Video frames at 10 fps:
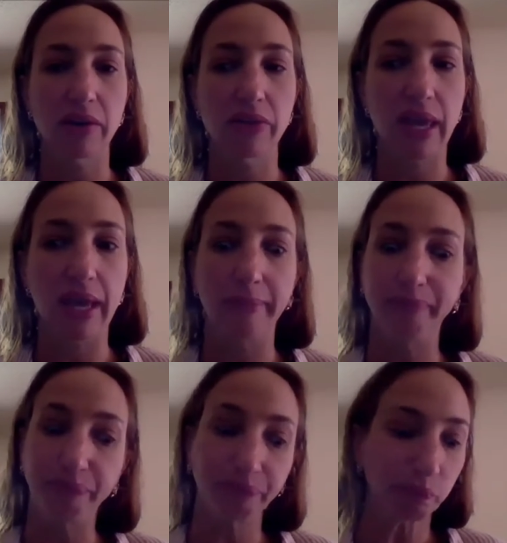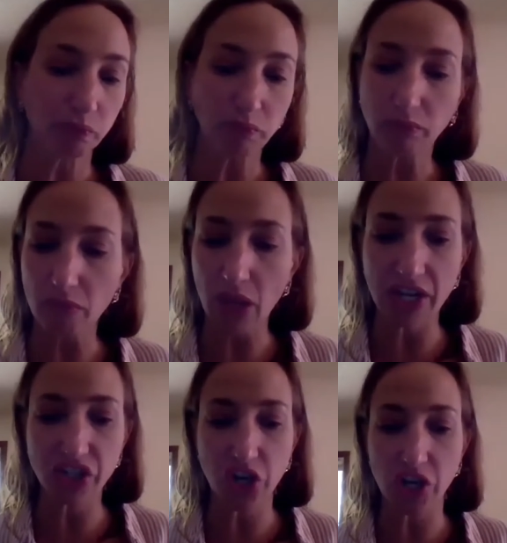And then
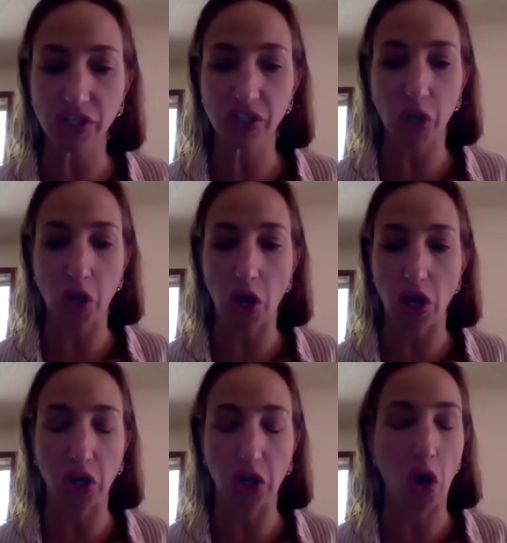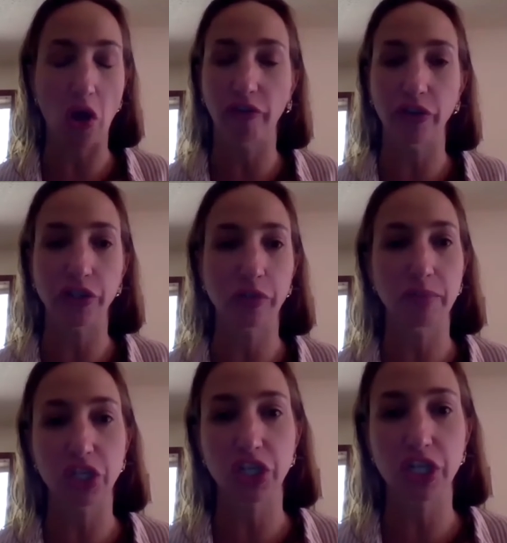I just saw a call for
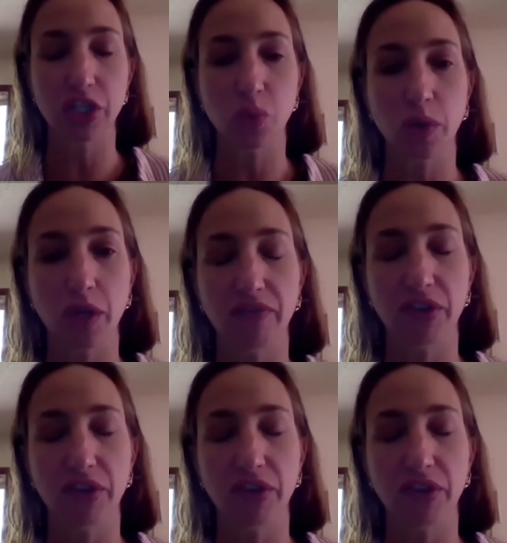submissions with